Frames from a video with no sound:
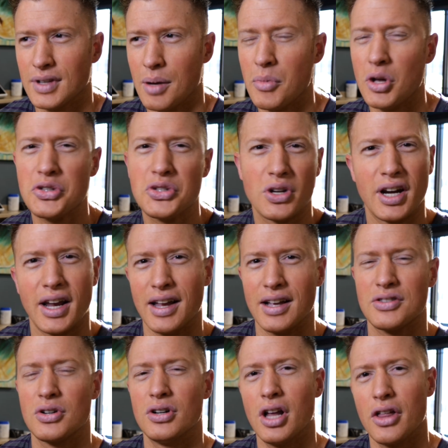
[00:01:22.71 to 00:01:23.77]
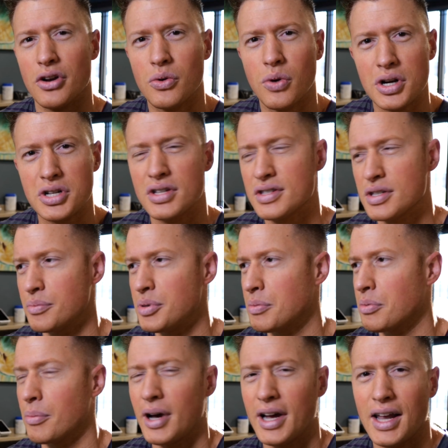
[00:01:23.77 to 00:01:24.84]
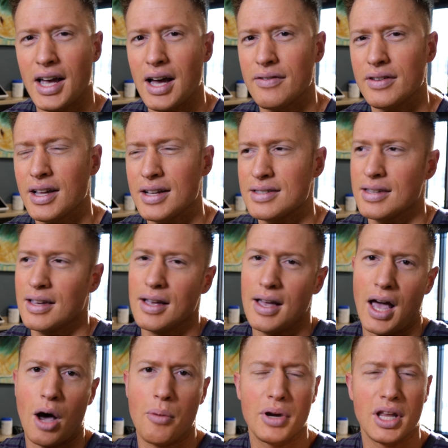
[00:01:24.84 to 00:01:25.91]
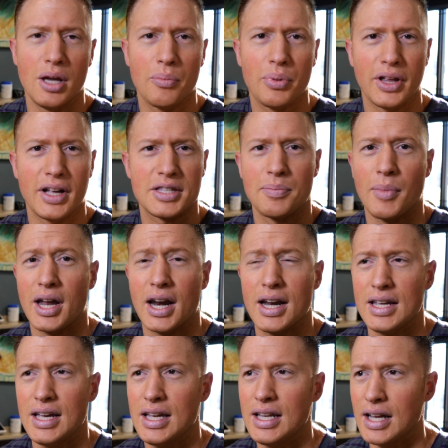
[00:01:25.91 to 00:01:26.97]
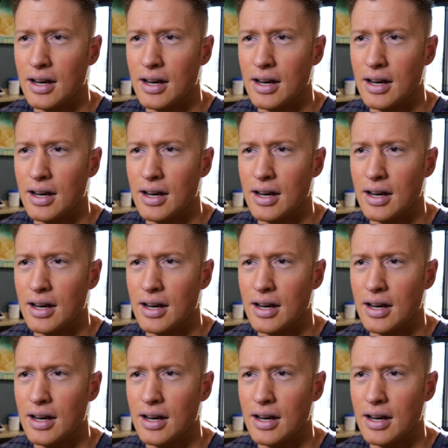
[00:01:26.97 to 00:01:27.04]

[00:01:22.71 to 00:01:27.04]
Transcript: I'm also gonna answer another question some people might have, and that's how many implants might I need?